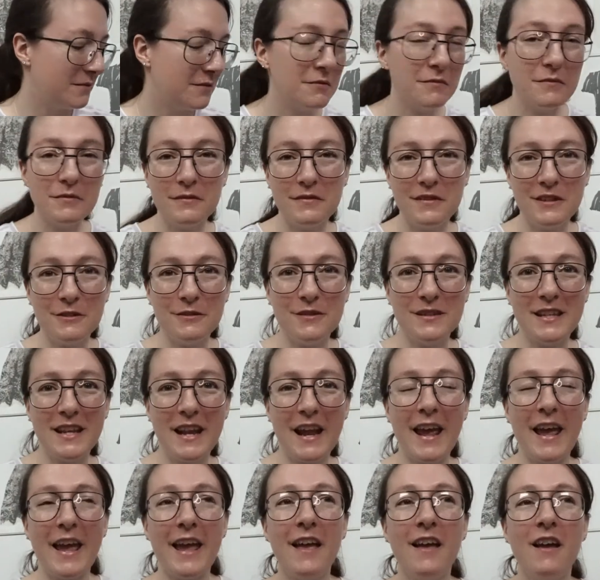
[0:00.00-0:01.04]
review
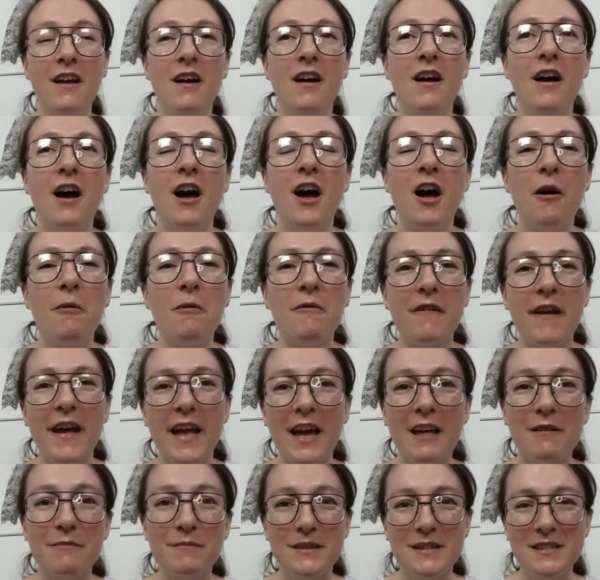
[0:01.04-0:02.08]
today. If I
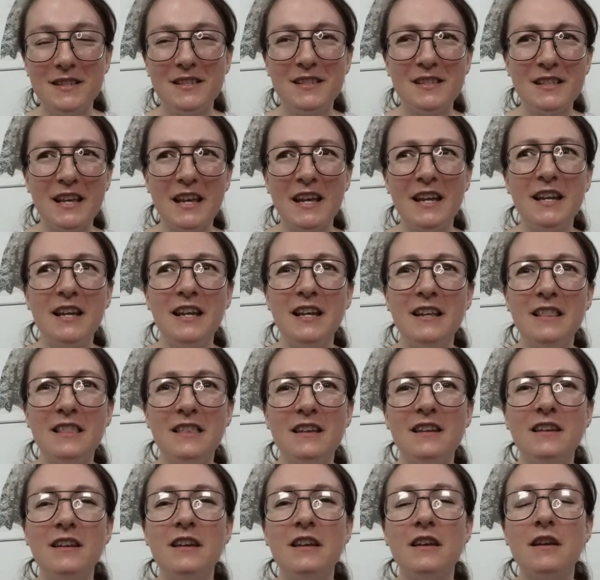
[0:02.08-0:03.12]
had missed
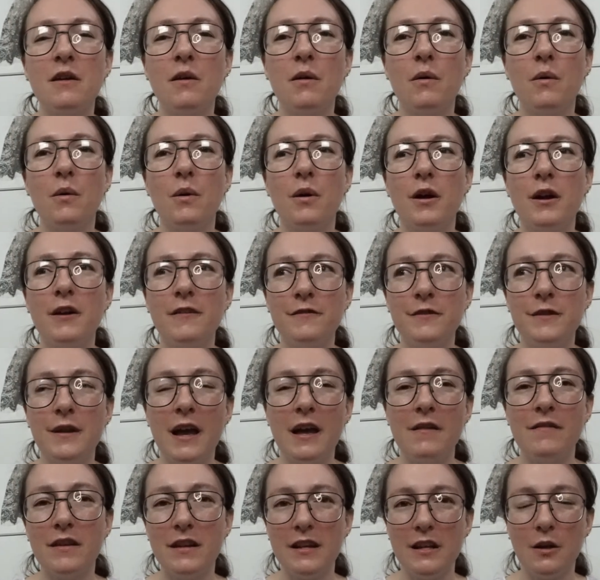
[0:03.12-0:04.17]
anything or if you
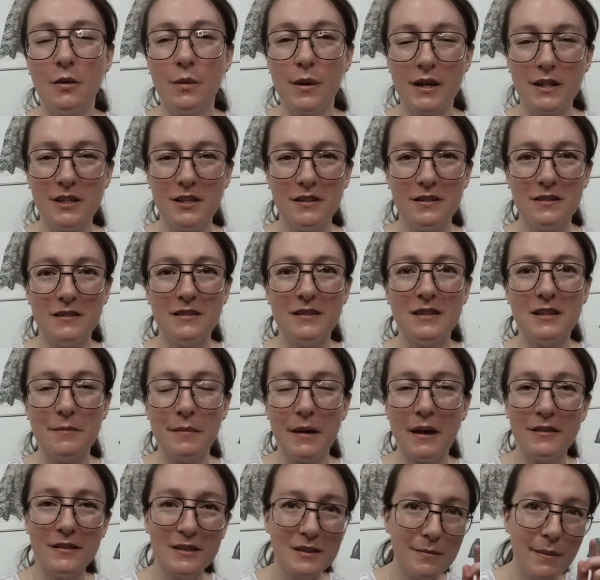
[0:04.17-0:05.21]
have any questions
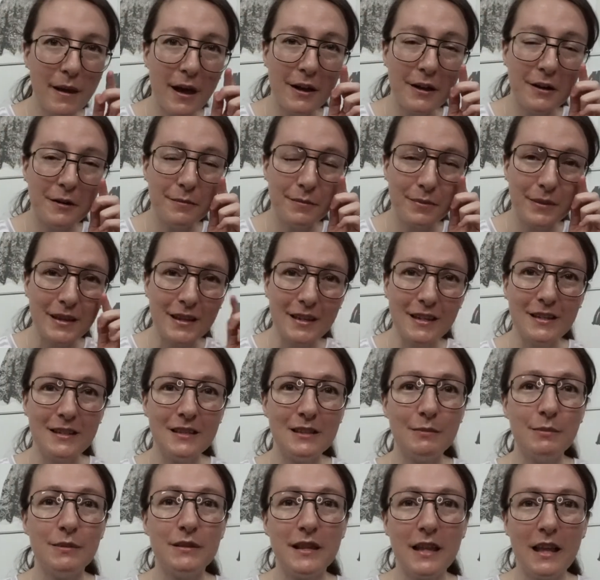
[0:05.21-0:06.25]
about this pattern, please
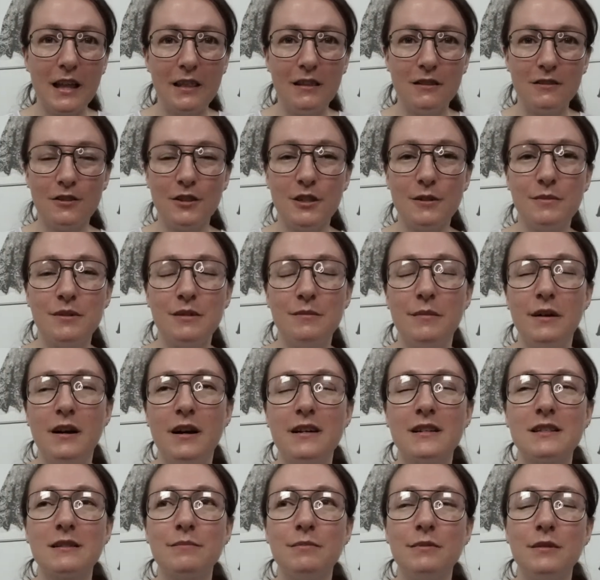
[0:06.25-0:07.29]
put that in the description
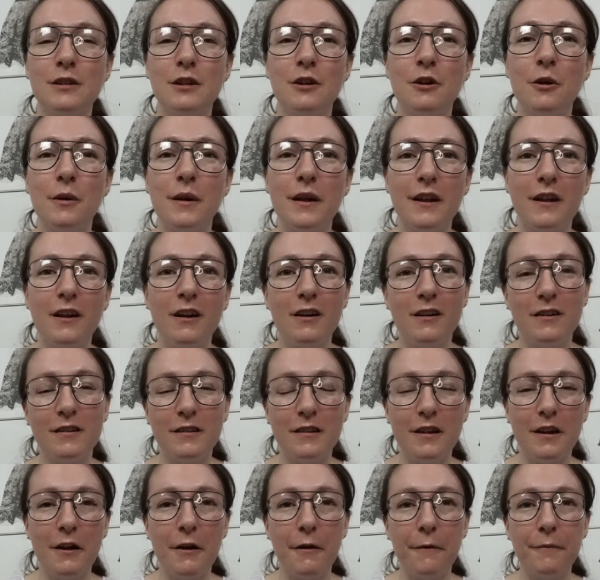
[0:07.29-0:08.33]
box below and
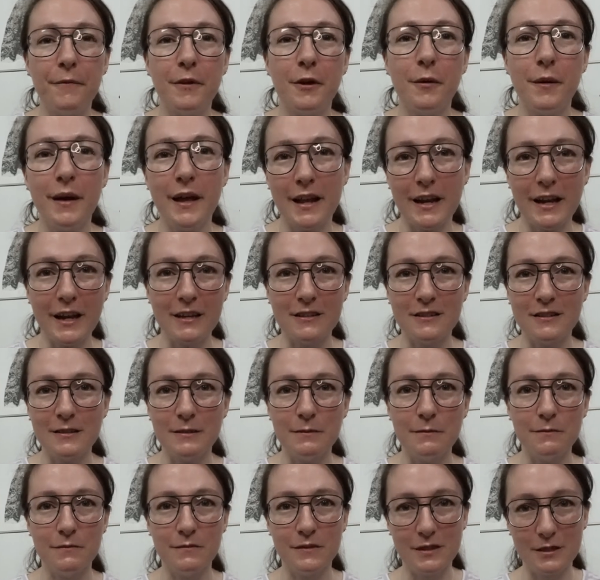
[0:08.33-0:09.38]
I'll go ahead and answer
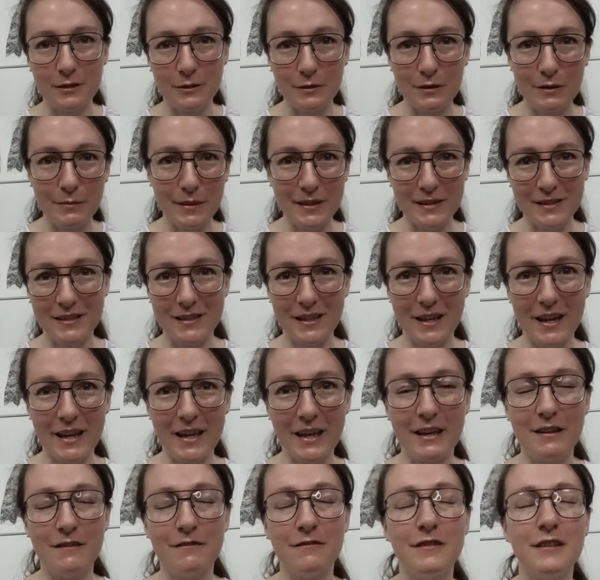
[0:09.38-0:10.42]
them to the best that I
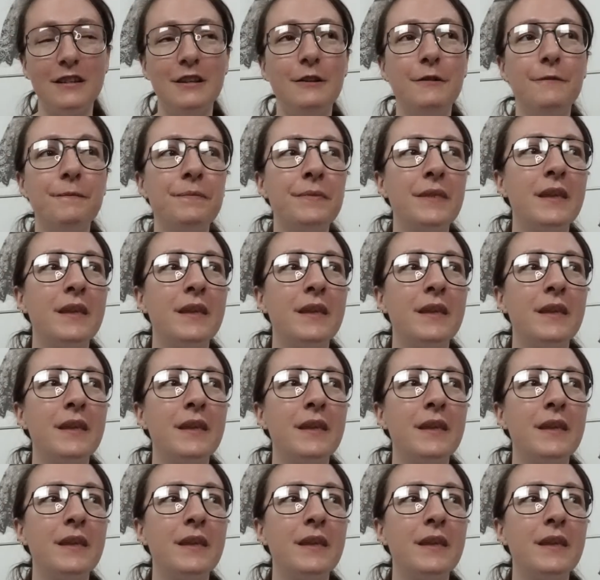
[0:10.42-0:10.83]
can for you.